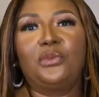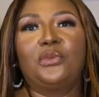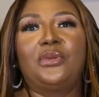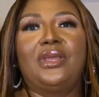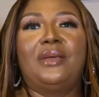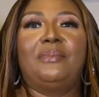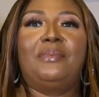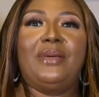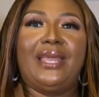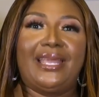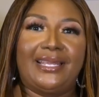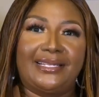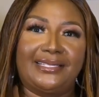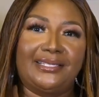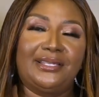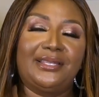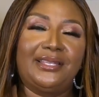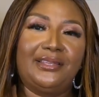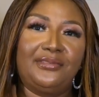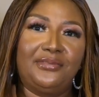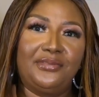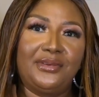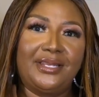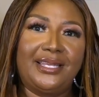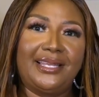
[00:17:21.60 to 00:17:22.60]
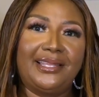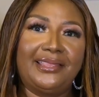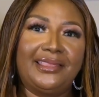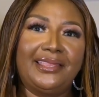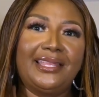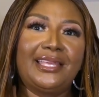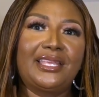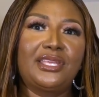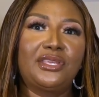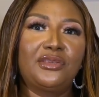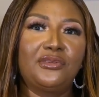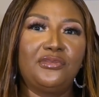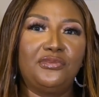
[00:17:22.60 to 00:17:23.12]
We are back, South Africa.
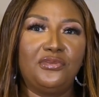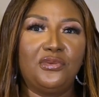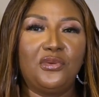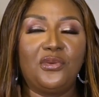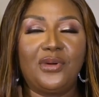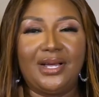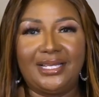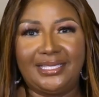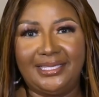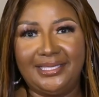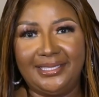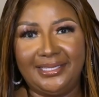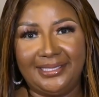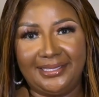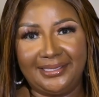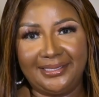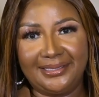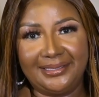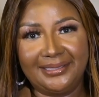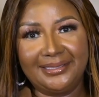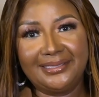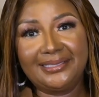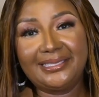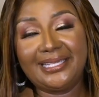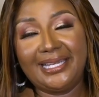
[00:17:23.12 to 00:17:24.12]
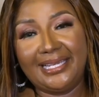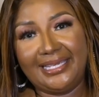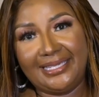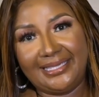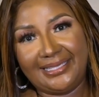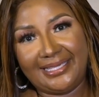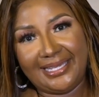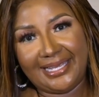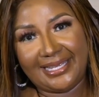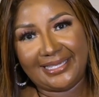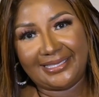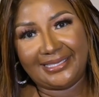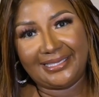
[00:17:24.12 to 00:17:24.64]
Thank you for watching. Tell
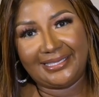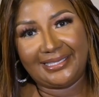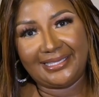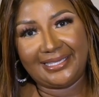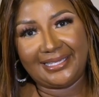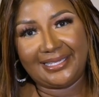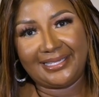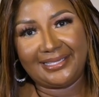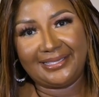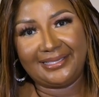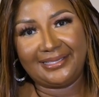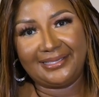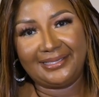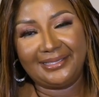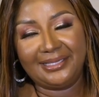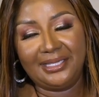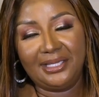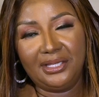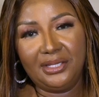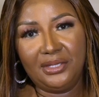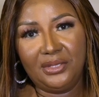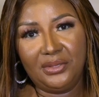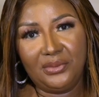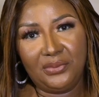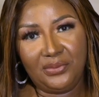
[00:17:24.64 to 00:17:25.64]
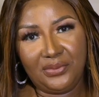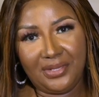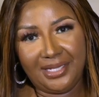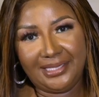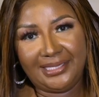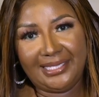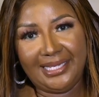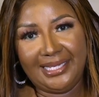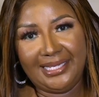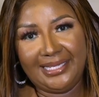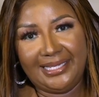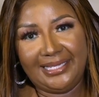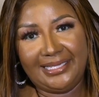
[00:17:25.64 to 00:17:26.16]
it as it is. We are
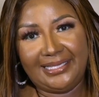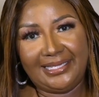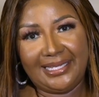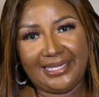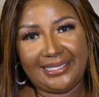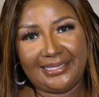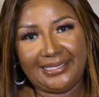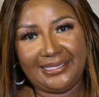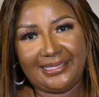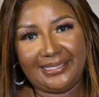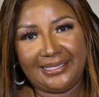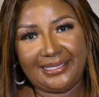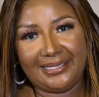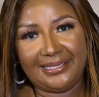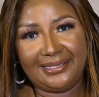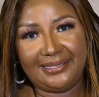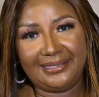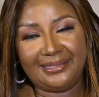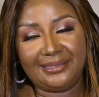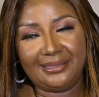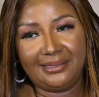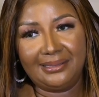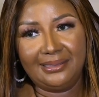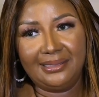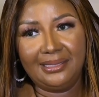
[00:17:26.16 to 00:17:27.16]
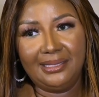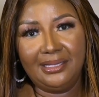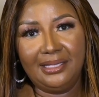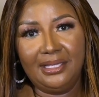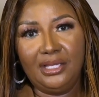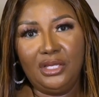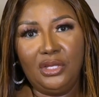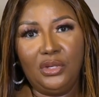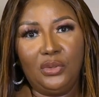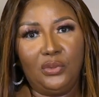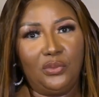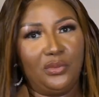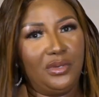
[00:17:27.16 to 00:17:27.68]
telling it as it is.
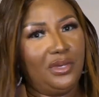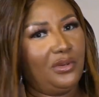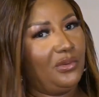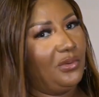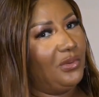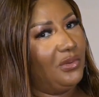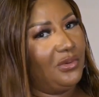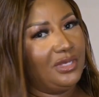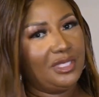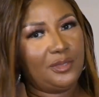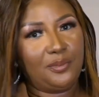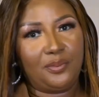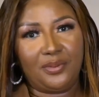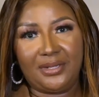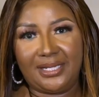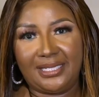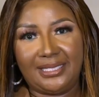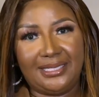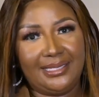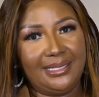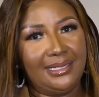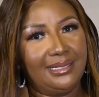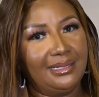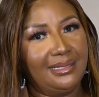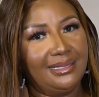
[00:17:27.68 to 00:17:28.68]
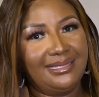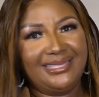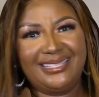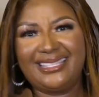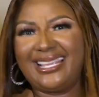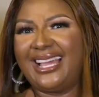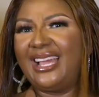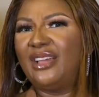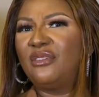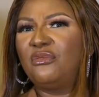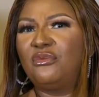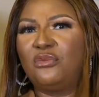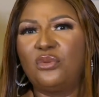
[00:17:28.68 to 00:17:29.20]
We are always preaching, it's
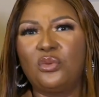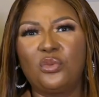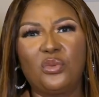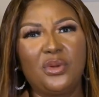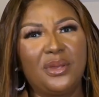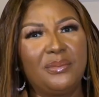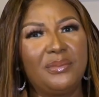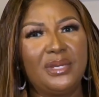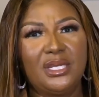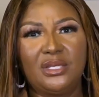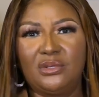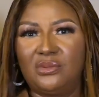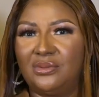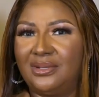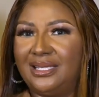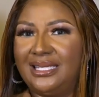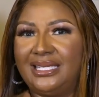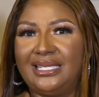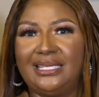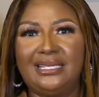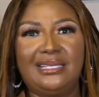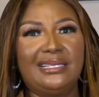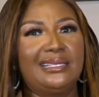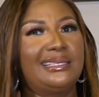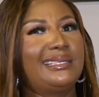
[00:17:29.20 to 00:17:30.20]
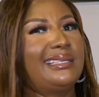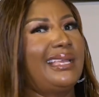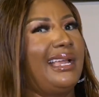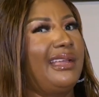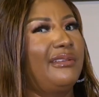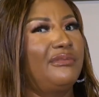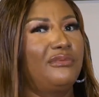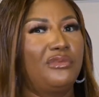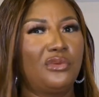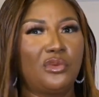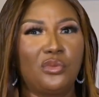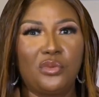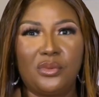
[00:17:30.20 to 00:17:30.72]
time for women to lead, it's
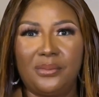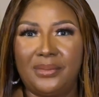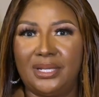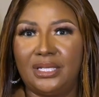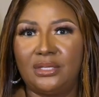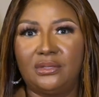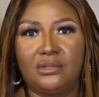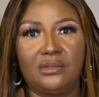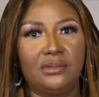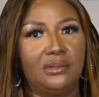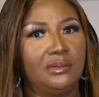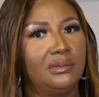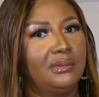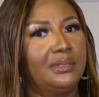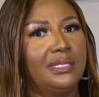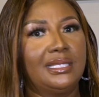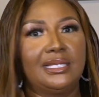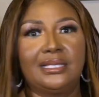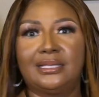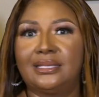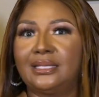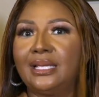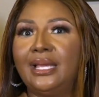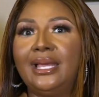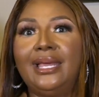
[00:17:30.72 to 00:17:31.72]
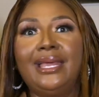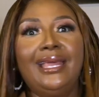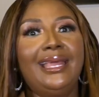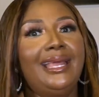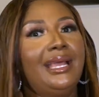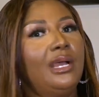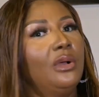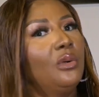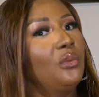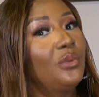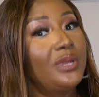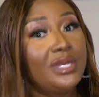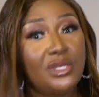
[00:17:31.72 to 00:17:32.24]
time for women to do this.
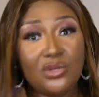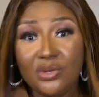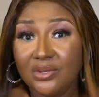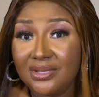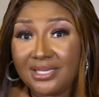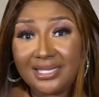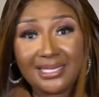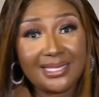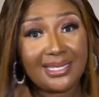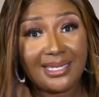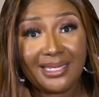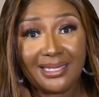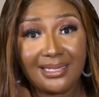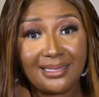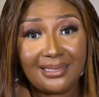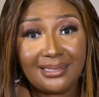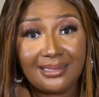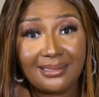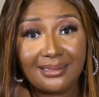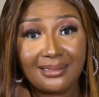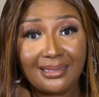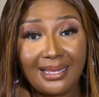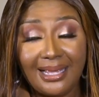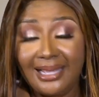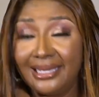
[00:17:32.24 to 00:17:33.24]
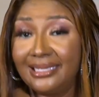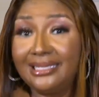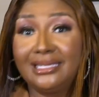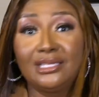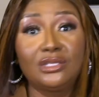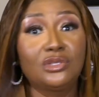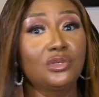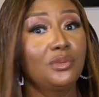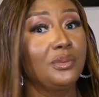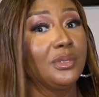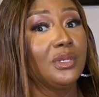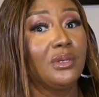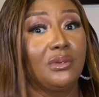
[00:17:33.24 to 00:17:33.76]
We don't see it. I
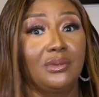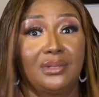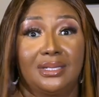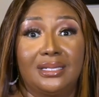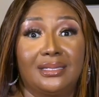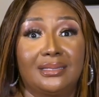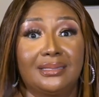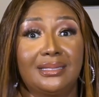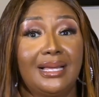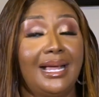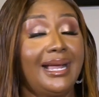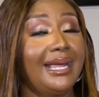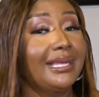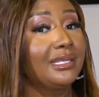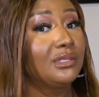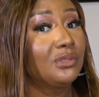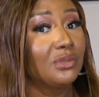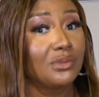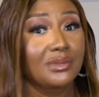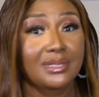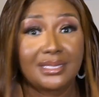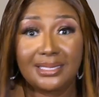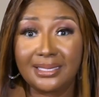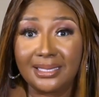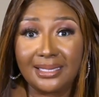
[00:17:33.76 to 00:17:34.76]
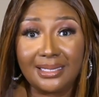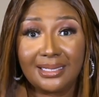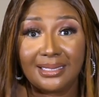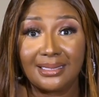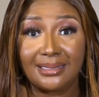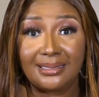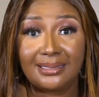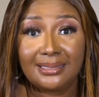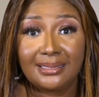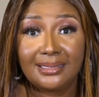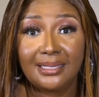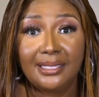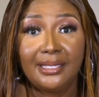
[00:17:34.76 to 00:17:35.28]
need to be honest, I don't see
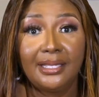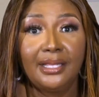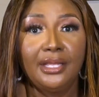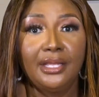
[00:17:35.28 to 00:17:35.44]
it.